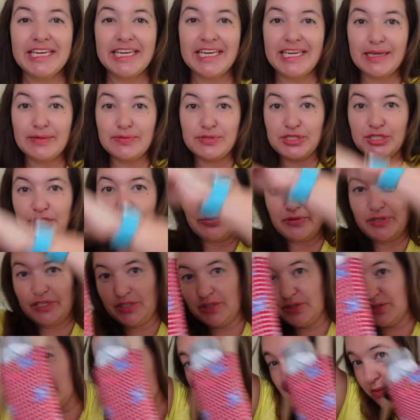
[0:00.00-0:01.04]
keeps your
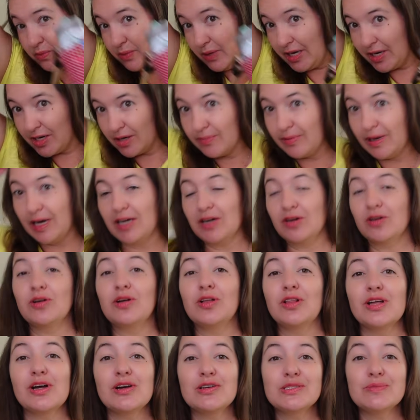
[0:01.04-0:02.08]
reusable water bottle
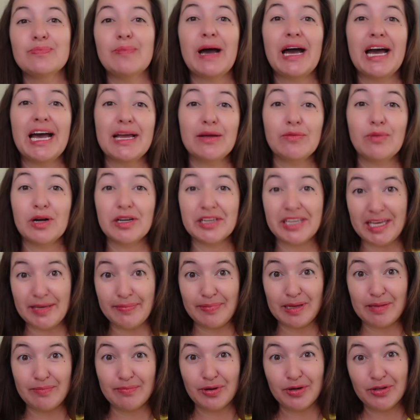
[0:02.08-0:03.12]
close by while
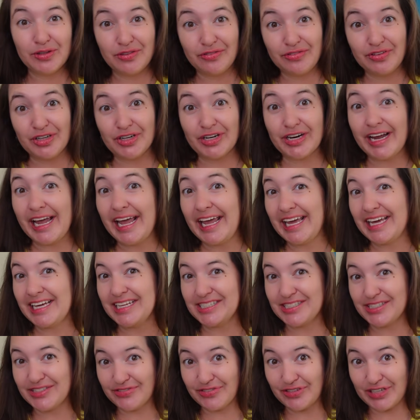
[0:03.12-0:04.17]
keeping both of your
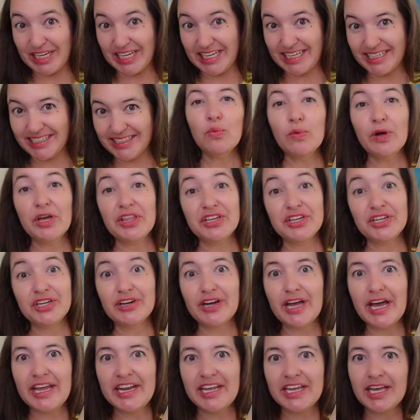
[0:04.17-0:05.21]
hands free. Whether you're
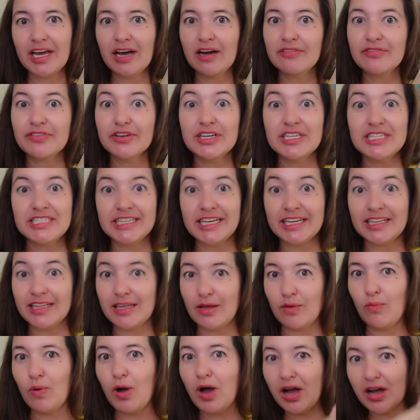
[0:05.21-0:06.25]
heading out for a daily
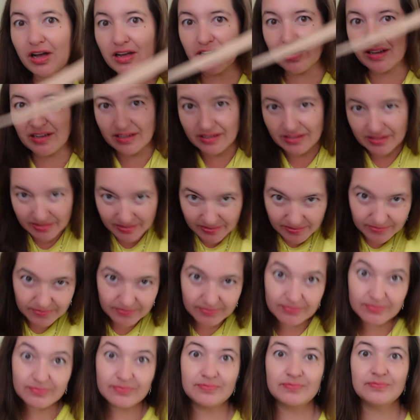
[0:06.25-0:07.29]
walk,
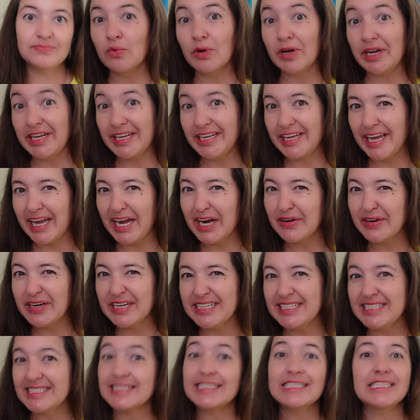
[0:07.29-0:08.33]
running
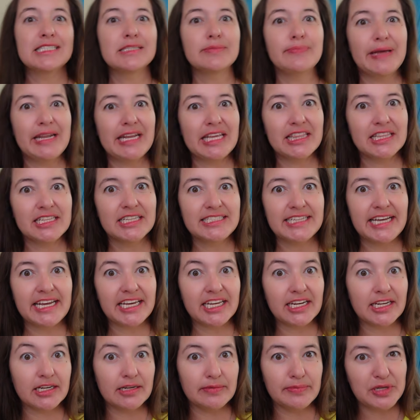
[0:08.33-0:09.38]
errands, spending the day at
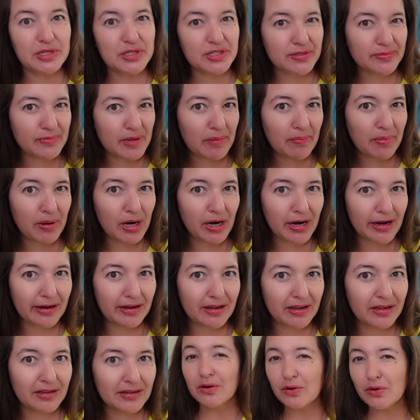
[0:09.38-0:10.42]
an amusement park,
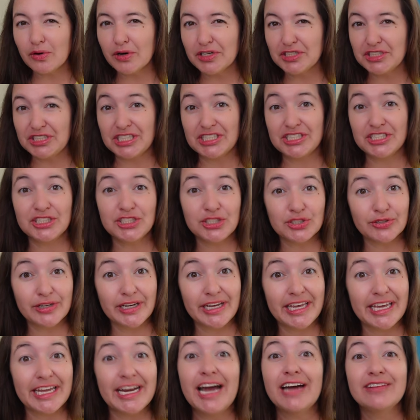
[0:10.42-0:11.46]
or just enjoying
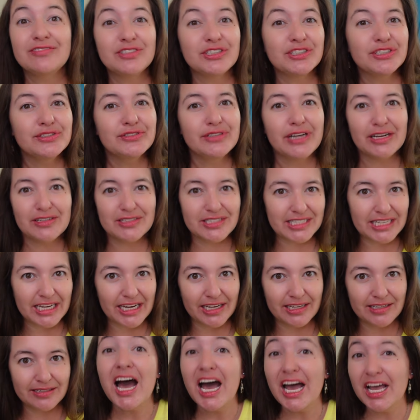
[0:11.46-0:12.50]
an afternoon
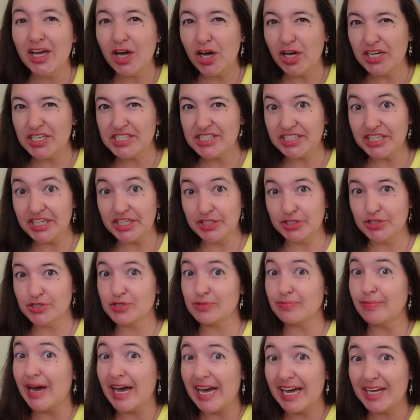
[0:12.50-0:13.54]
outside. I honestly use
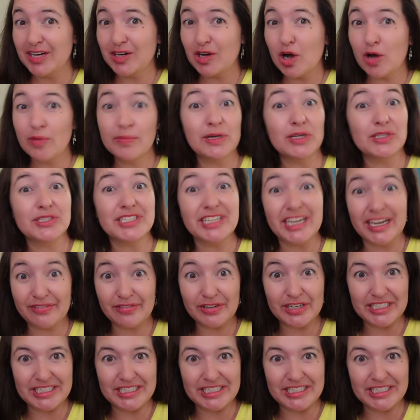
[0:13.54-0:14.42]
mine almost every